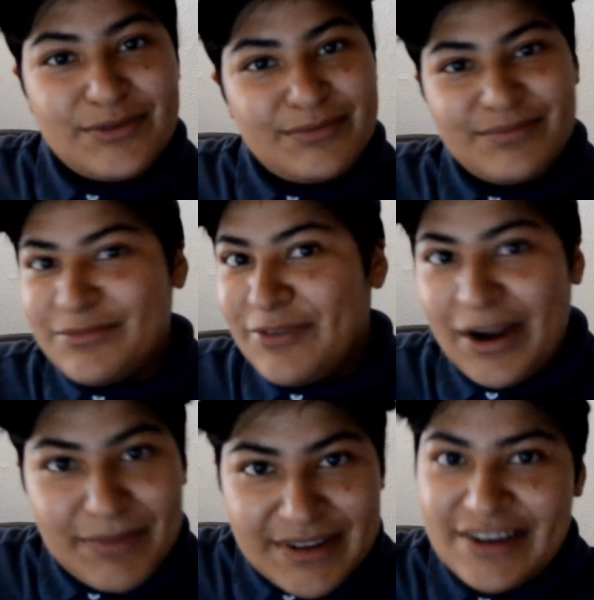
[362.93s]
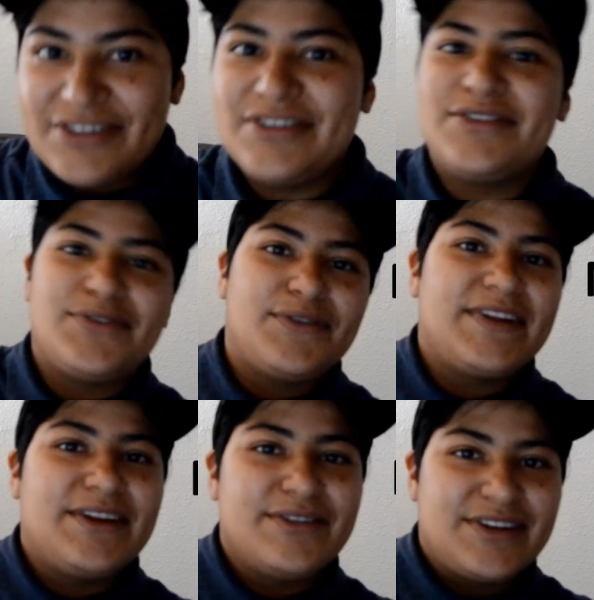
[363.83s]
recommendations for
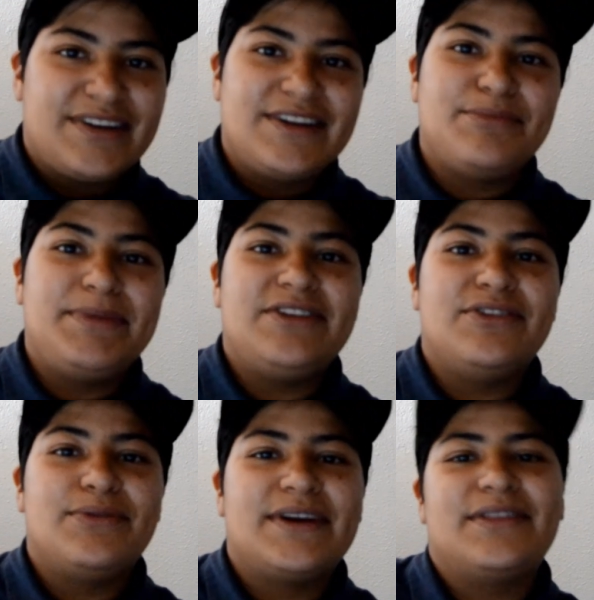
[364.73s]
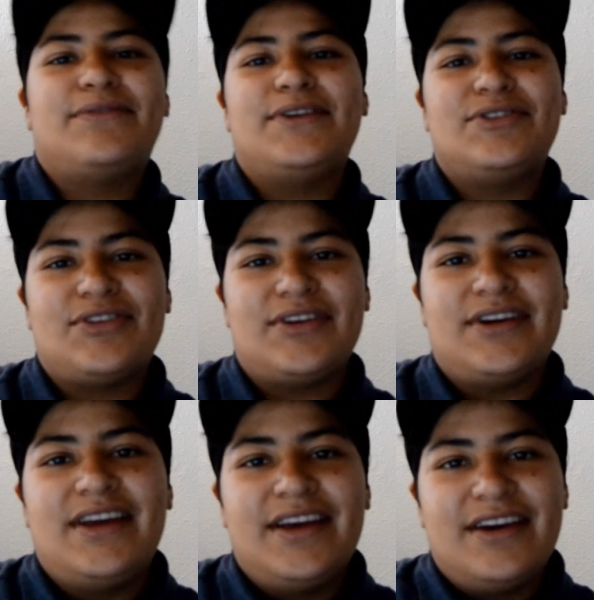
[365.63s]
videos I need to be doing in the future.
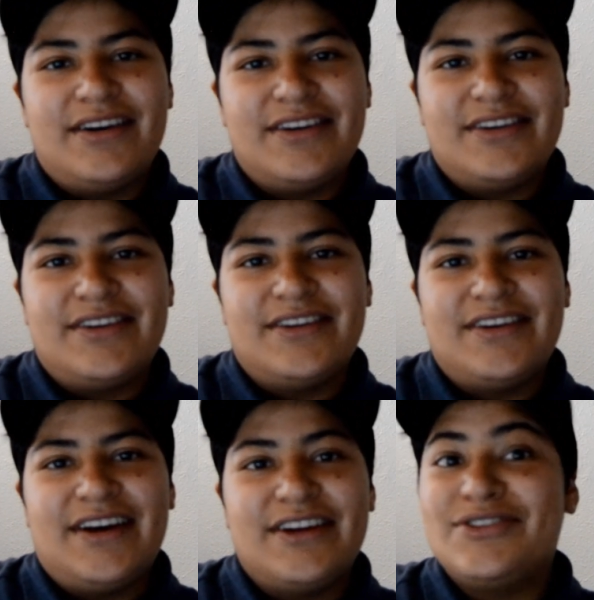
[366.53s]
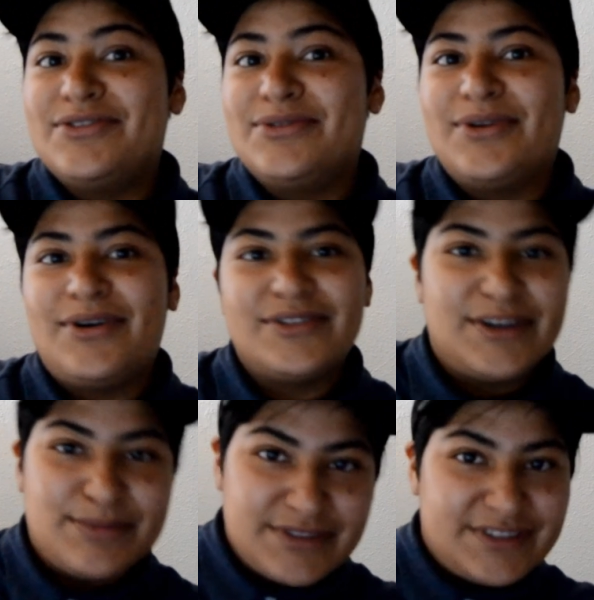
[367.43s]
I do all
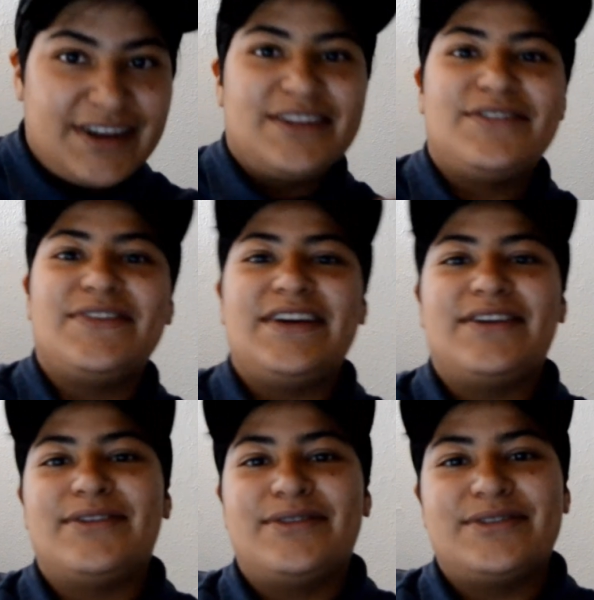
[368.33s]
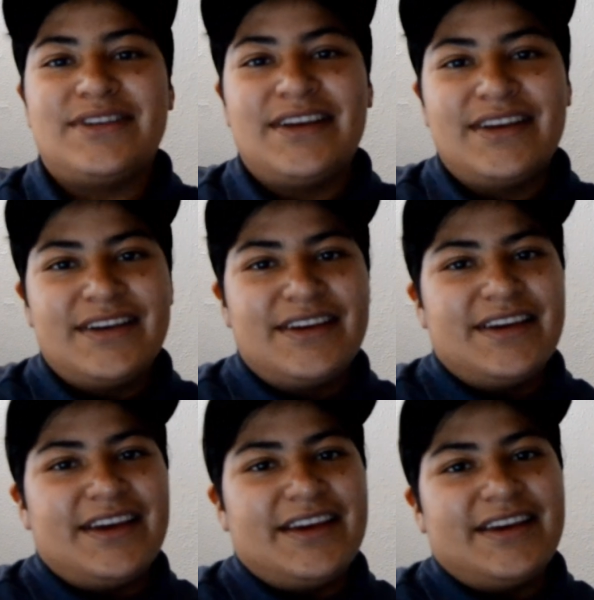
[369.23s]
types of science videos,
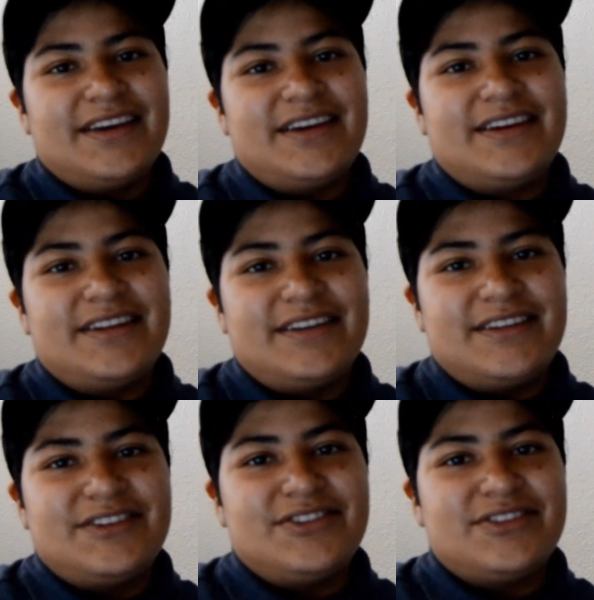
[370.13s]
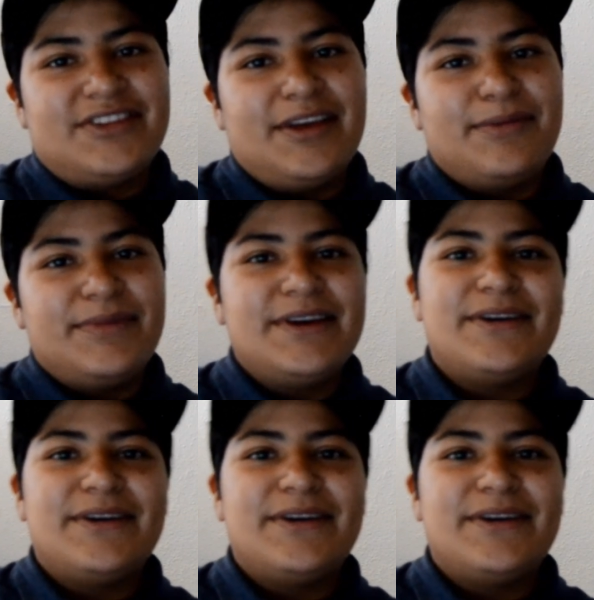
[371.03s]
and just hit me up.